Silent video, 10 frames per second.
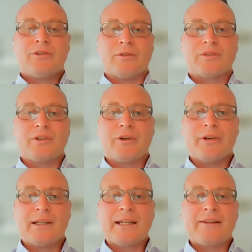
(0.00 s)
Sure. So
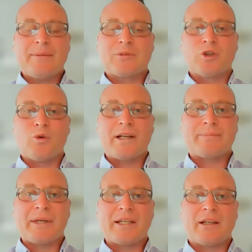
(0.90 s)
lithium's always
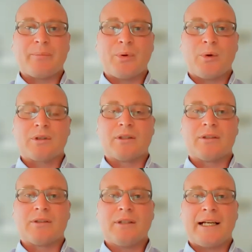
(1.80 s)
been an
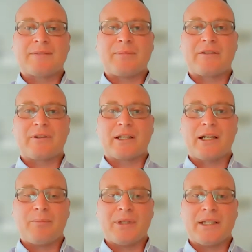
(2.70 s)
important aspect for the
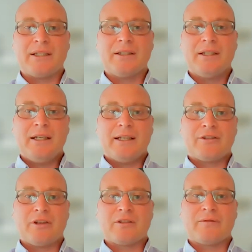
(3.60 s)
company in
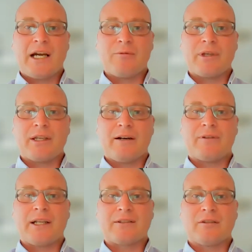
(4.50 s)
terms of how we
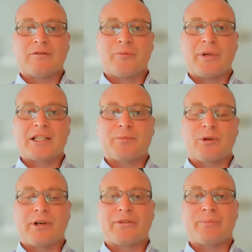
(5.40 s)
govern ourselves from an
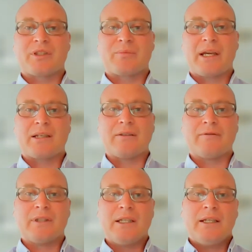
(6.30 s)
exploration perspective.
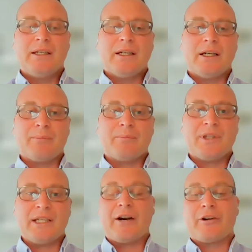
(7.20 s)
The
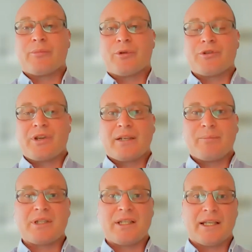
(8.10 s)
Yarrie project in
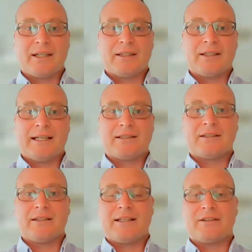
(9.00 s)
particular,
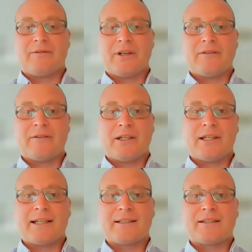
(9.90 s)
as you've identified,
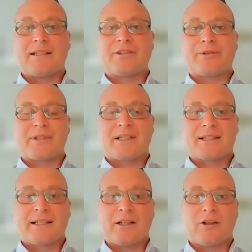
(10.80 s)
Jan, is a
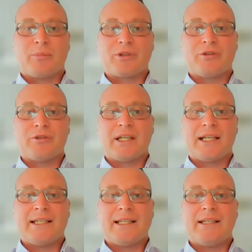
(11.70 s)
district-scale
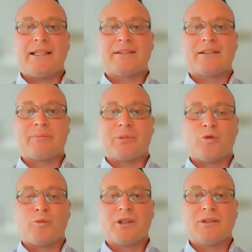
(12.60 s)
opportunity in the Eastern
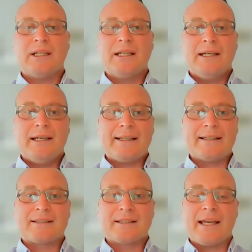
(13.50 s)
Pilbara.
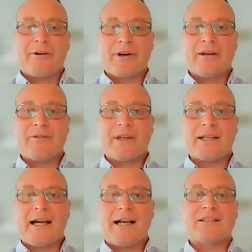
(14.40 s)
It's an area
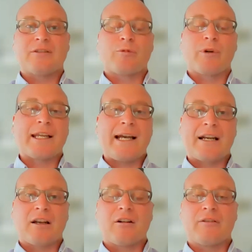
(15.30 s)
that hasn't really had
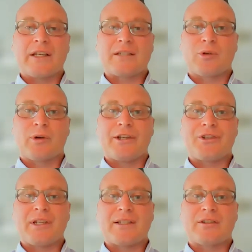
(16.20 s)
a lot of
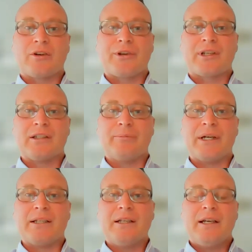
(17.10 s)
exploration historically,
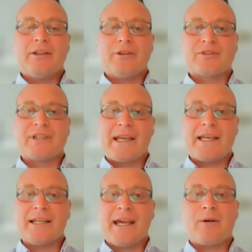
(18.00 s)
but you're
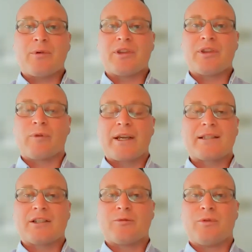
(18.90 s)
seeing now within the
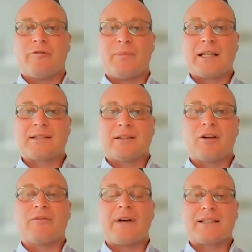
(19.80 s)
recent 12 months, a
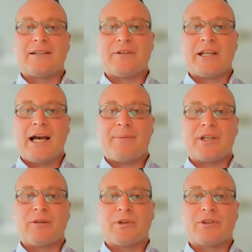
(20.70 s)
lot of activity
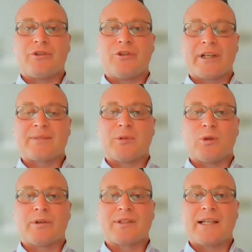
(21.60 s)
happening with junior
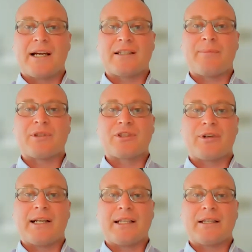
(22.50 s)
explorers now
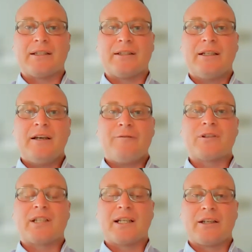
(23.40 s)
demonstrating the
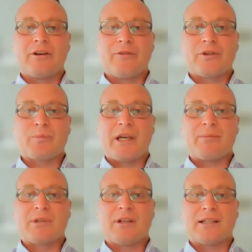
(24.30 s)
fertility of those
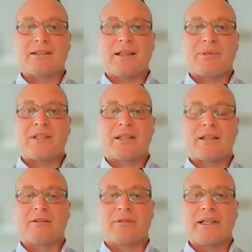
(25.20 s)
pegmatites in that
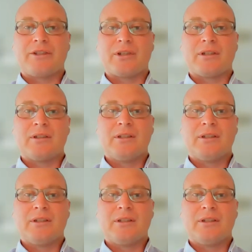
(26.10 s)
particular region.